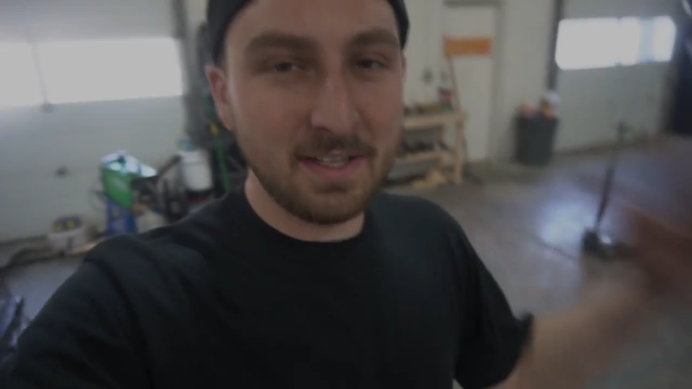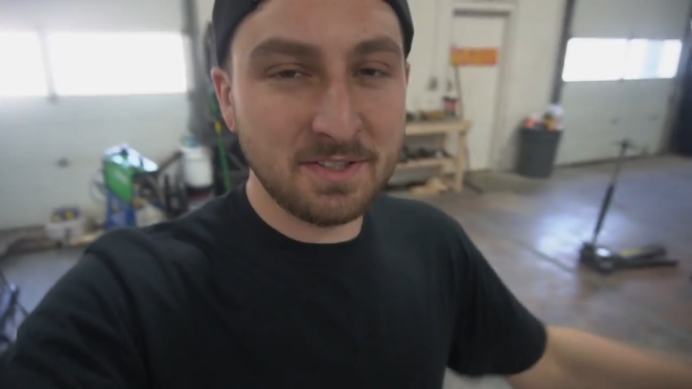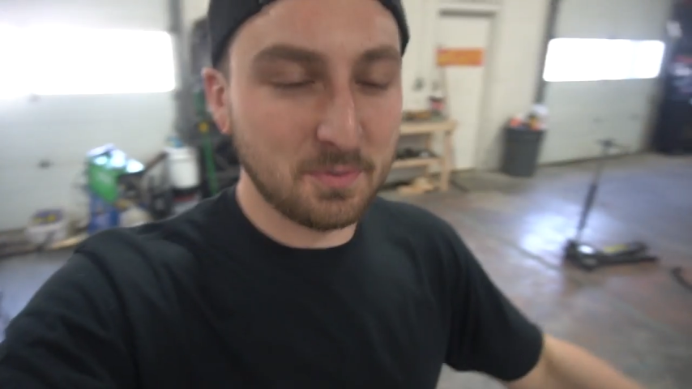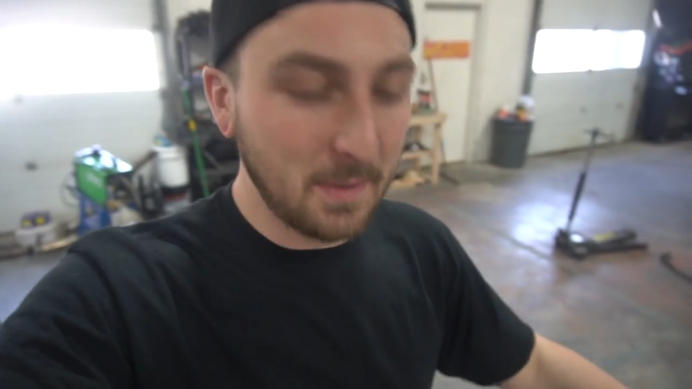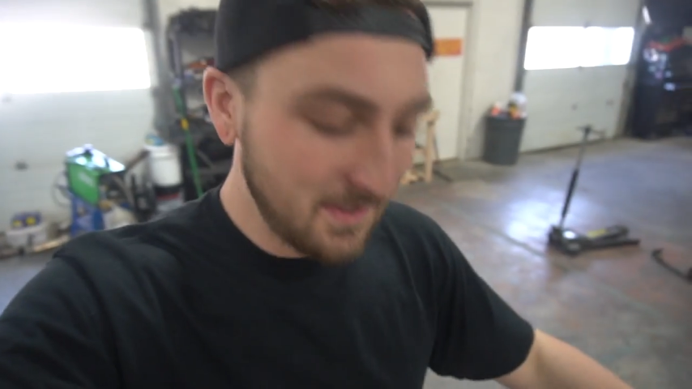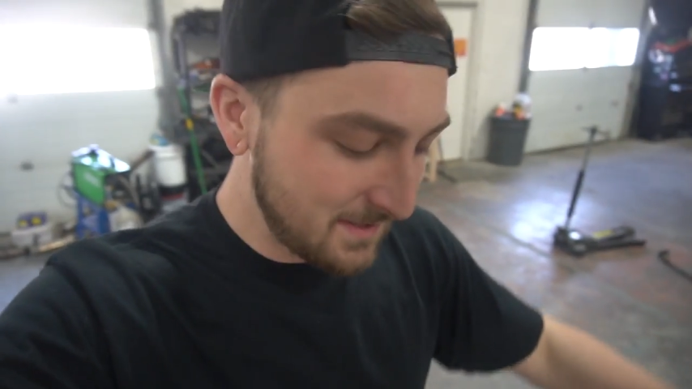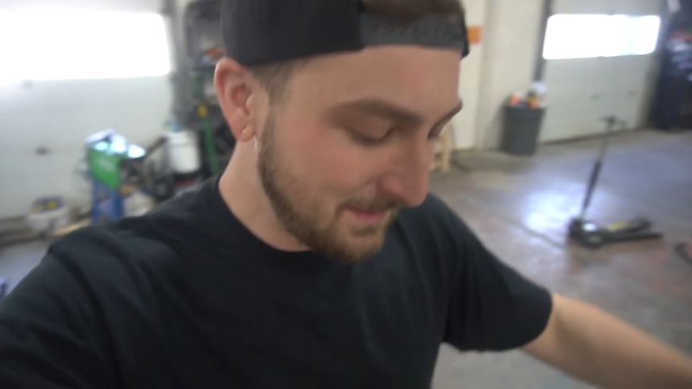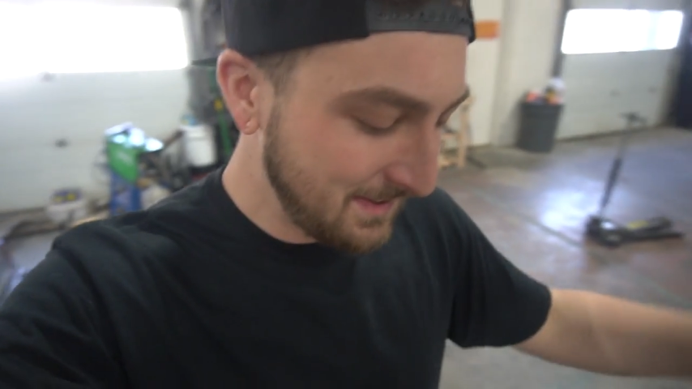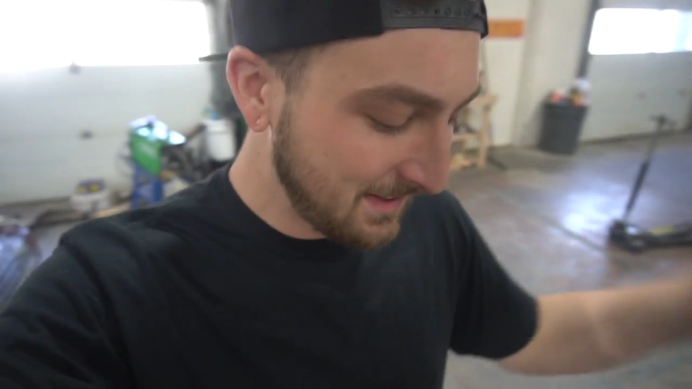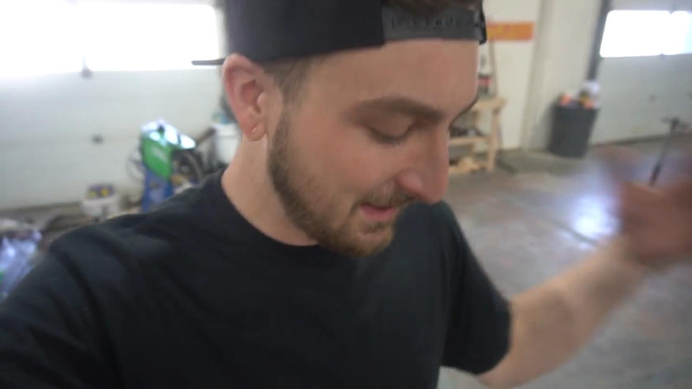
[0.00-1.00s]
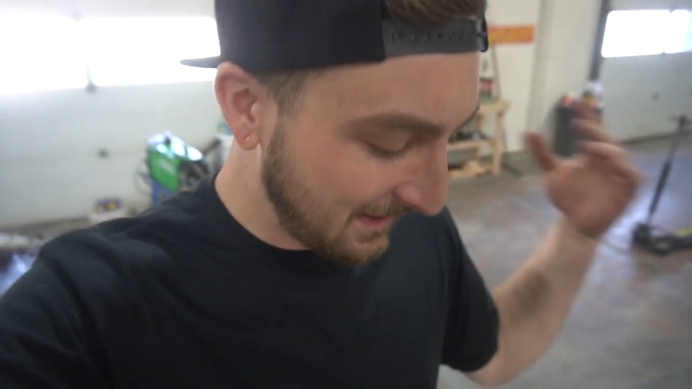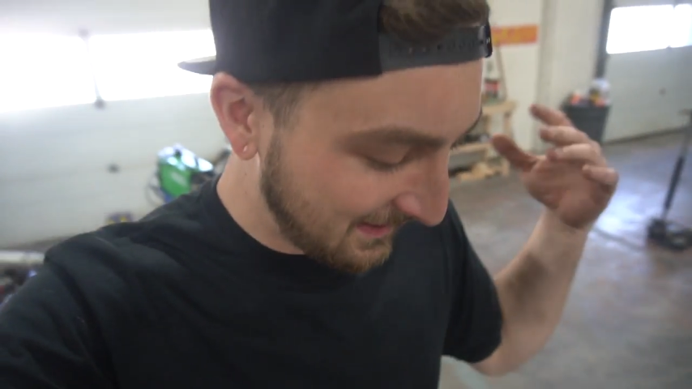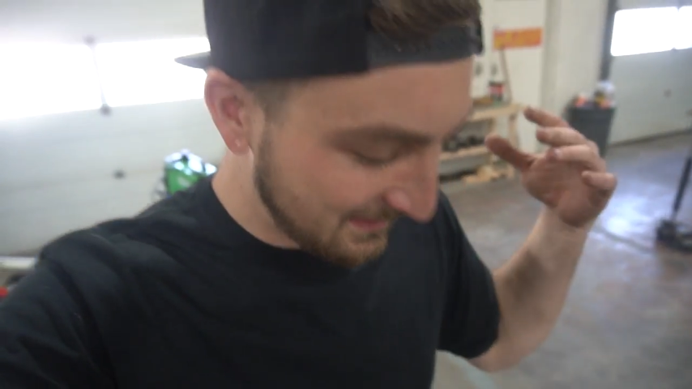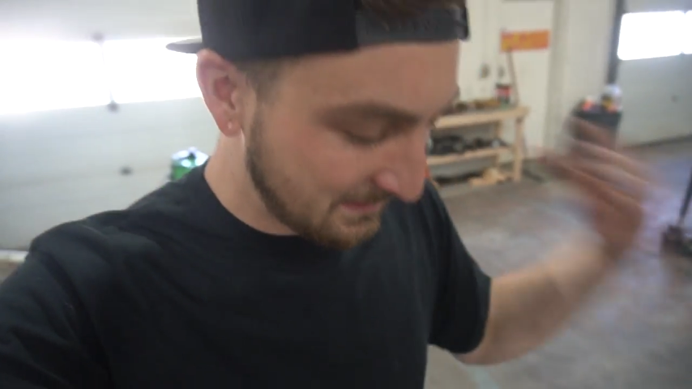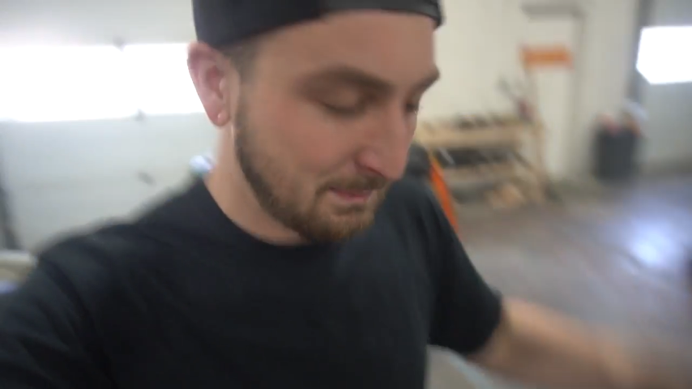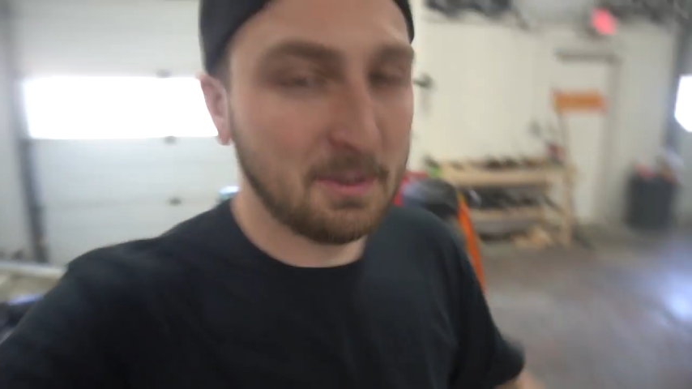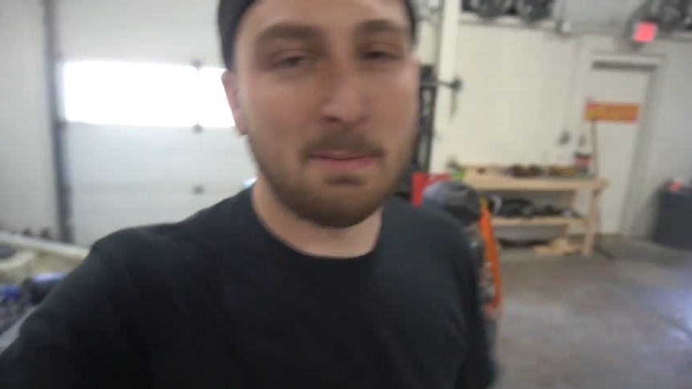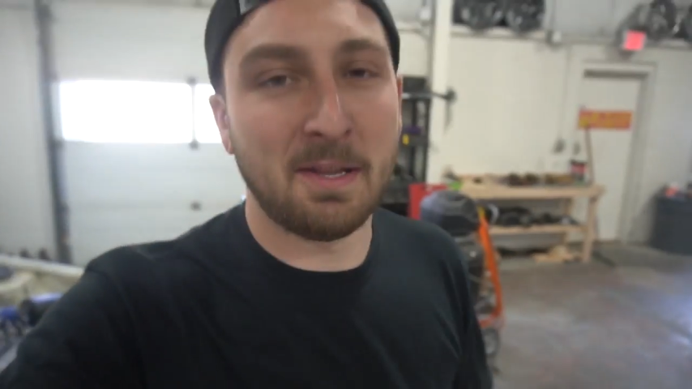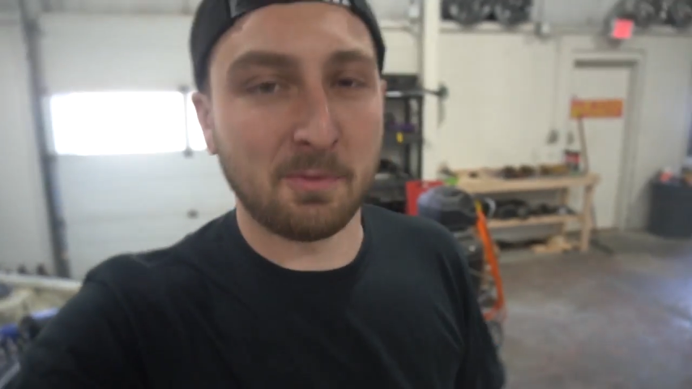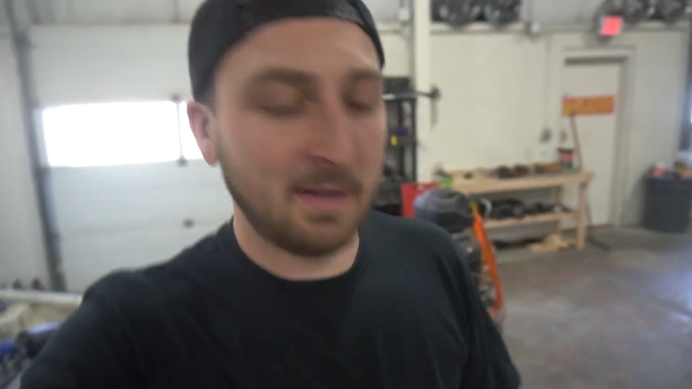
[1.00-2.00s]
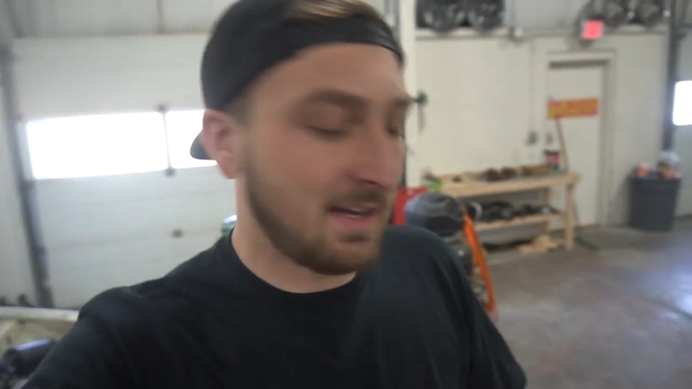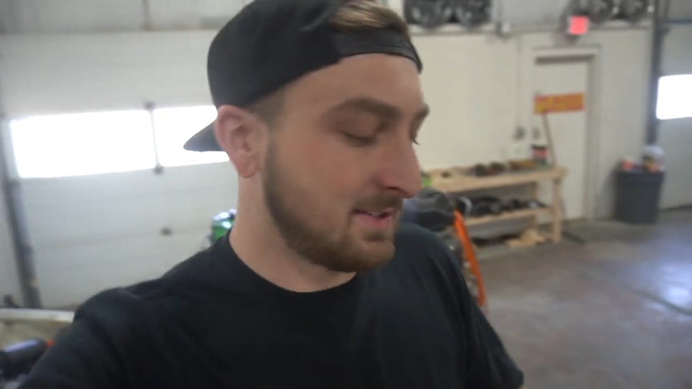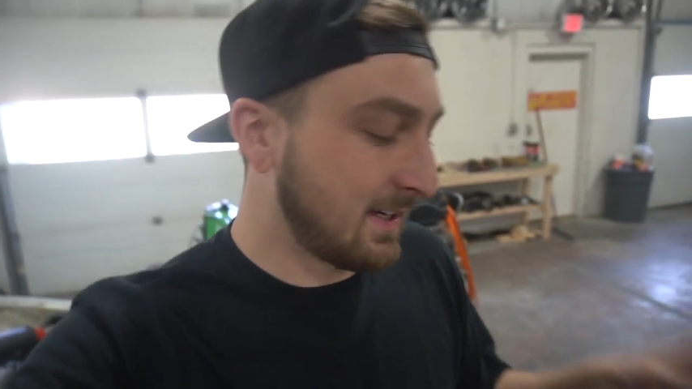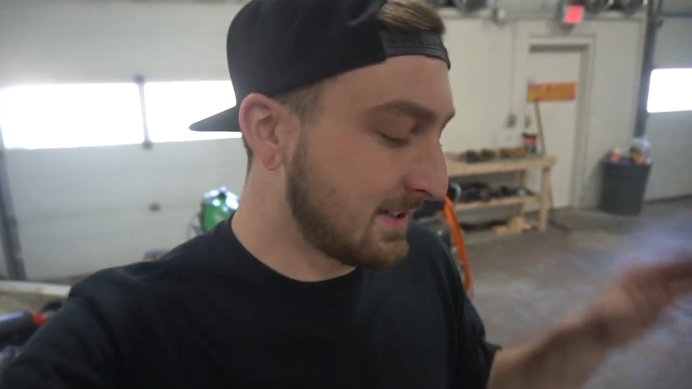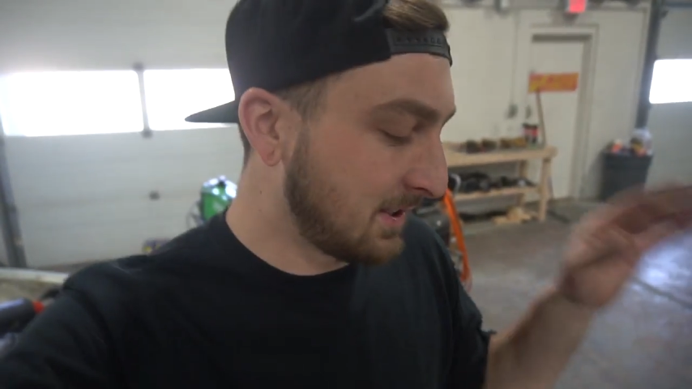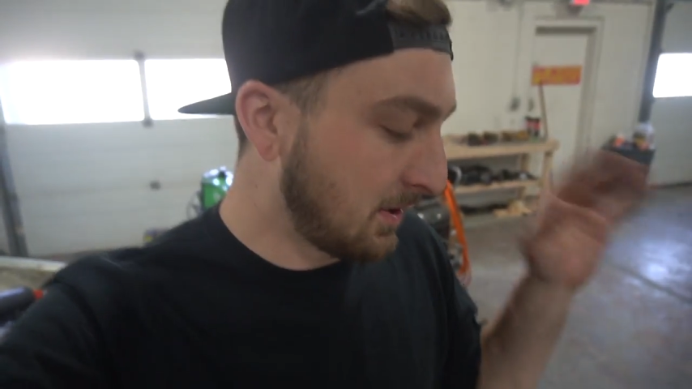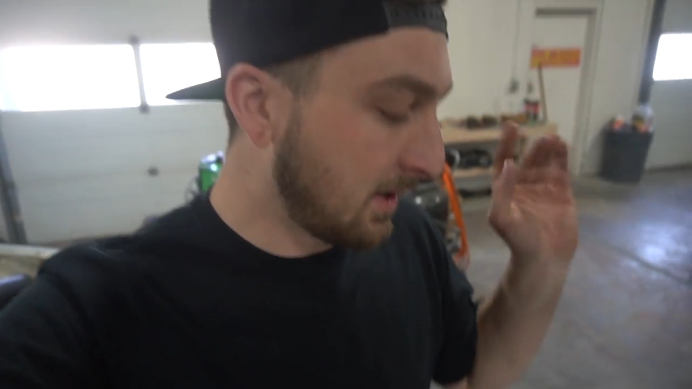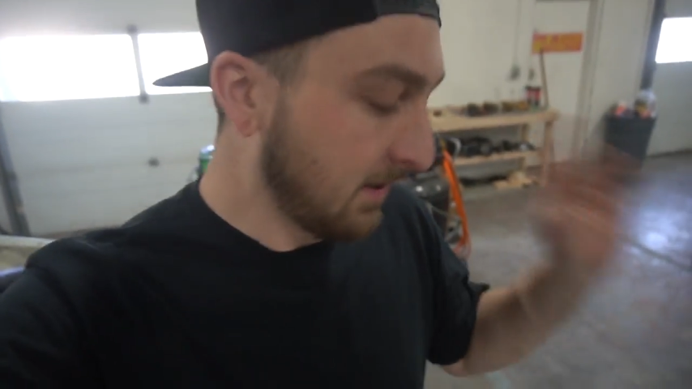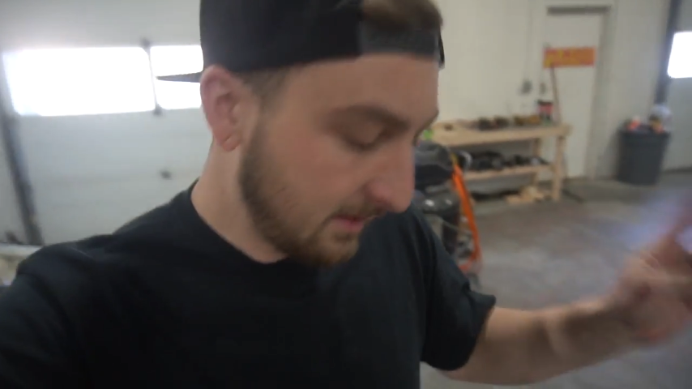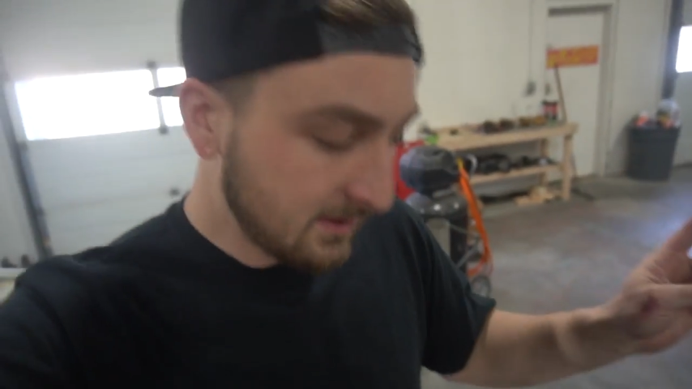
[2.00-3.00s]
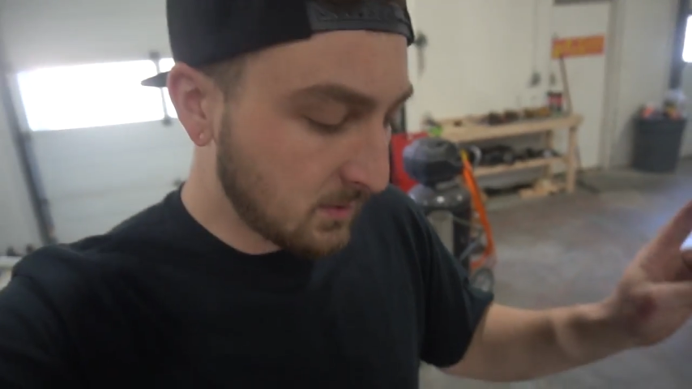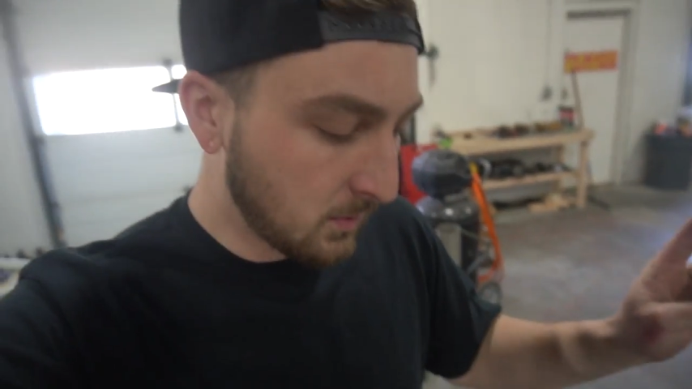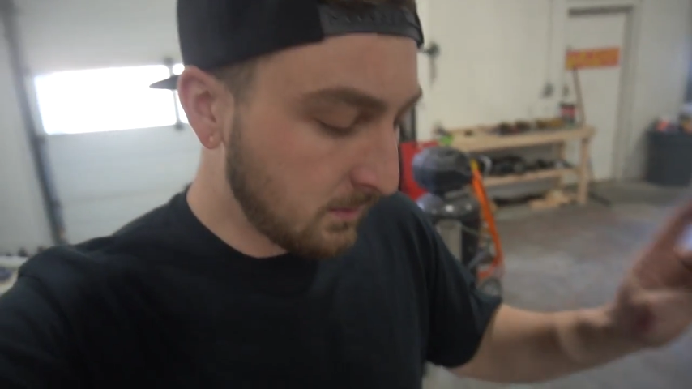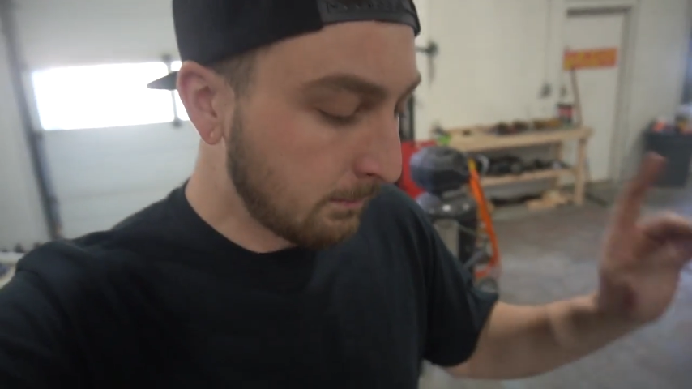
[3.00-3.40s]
you guys just witnessed me spill about 3 gallons of gas on the ground. That's cool.